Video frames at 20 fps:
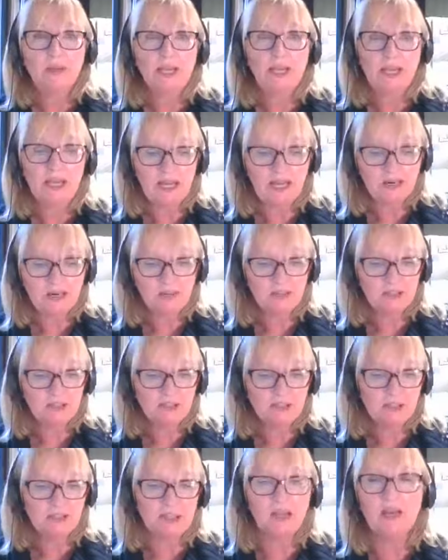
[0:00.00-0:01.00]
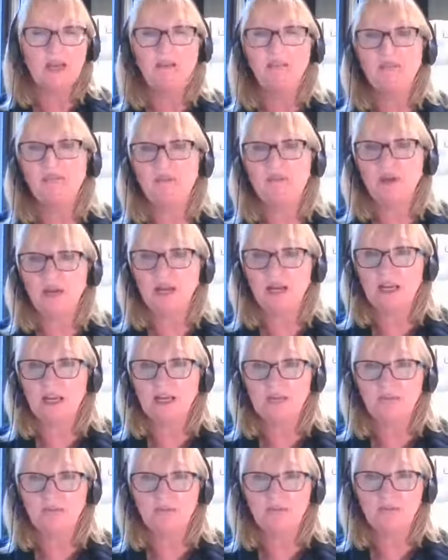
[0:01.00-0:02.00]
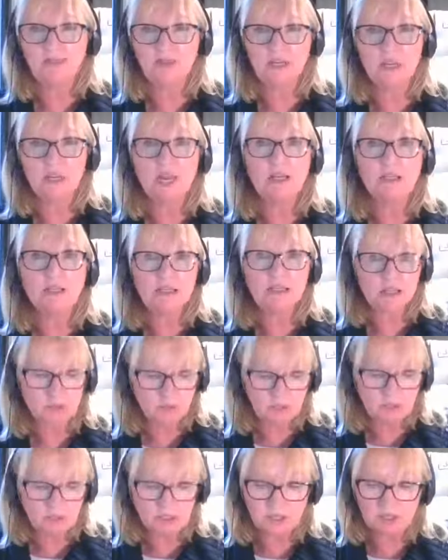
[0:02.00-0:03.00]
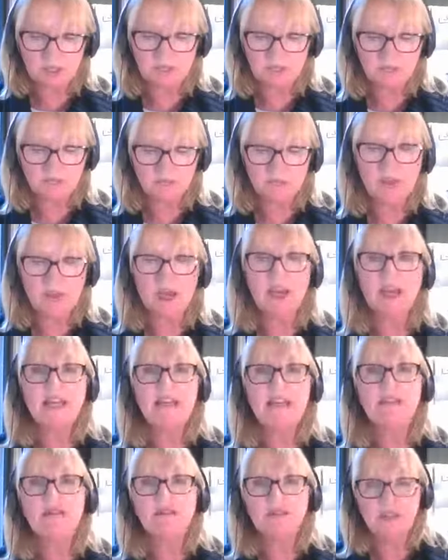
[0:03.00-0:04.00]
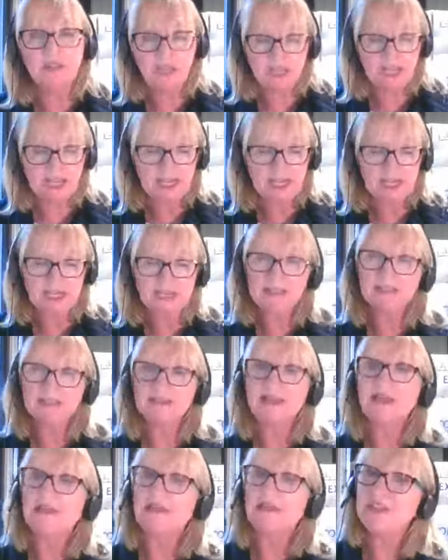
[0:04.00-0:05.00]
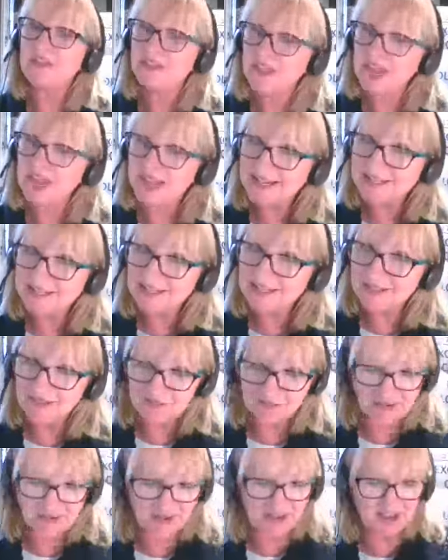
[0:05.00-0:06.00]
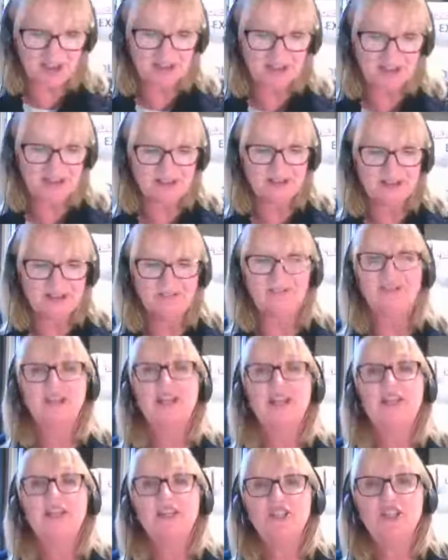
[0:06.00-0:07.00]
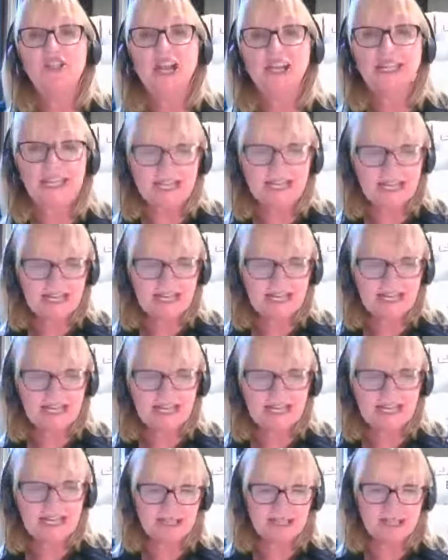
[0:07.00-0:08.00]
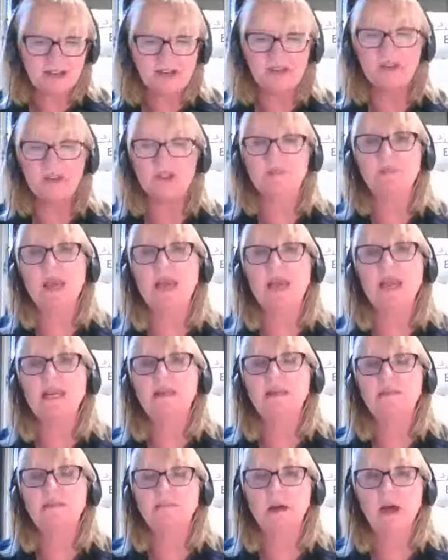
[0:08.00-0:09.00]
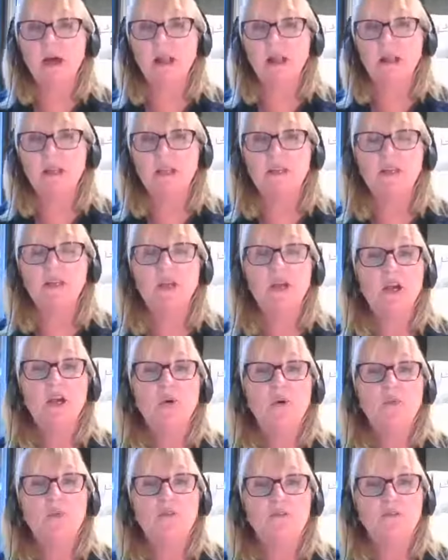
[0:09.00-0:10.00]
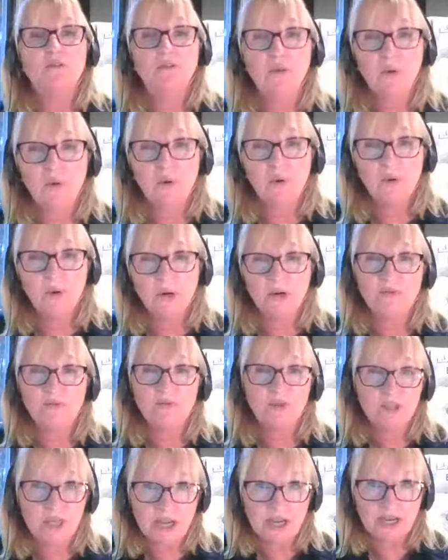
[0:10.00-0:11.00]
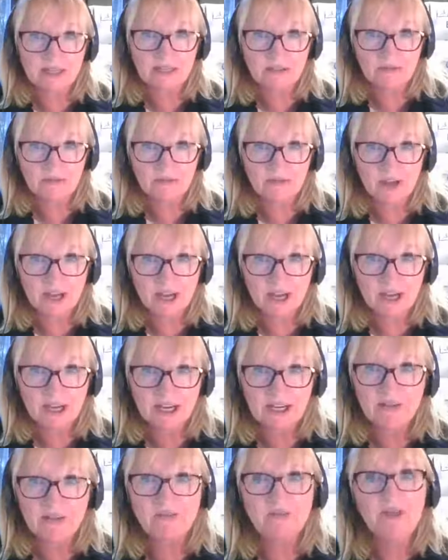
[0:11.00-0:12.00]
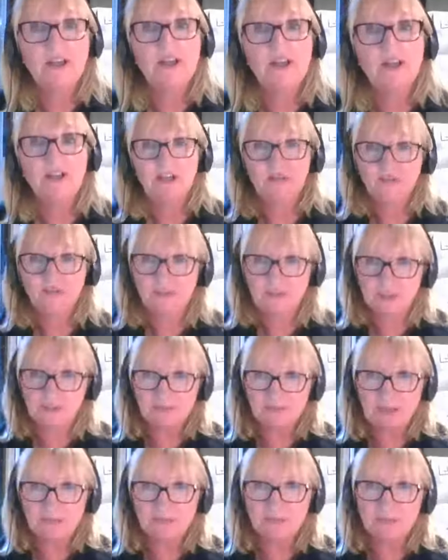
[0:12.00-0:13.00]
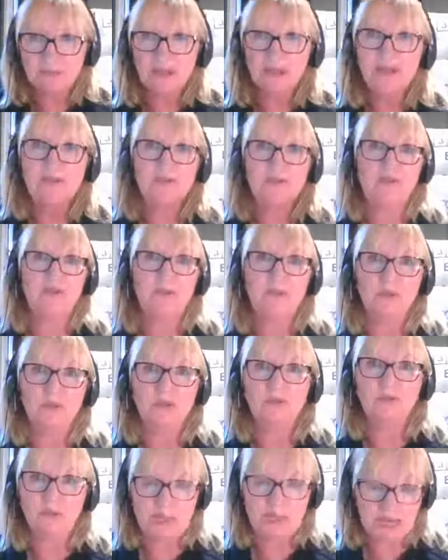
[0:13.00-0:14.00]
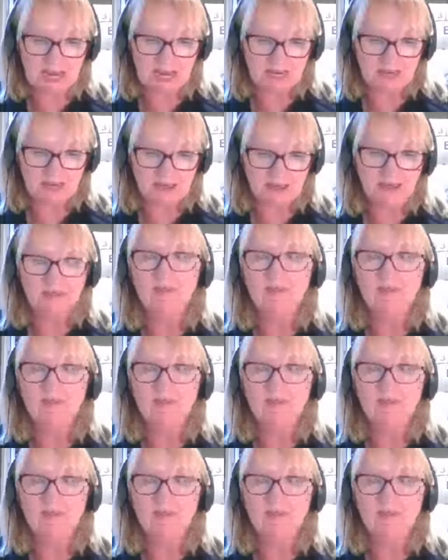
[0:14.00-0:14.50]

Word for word: Okay, question number five. The answer to question number five is the Jackson Five. Jackie, Tito, Jermaine, and Marlon were four of the Jackson Five, the fifth member, of course, being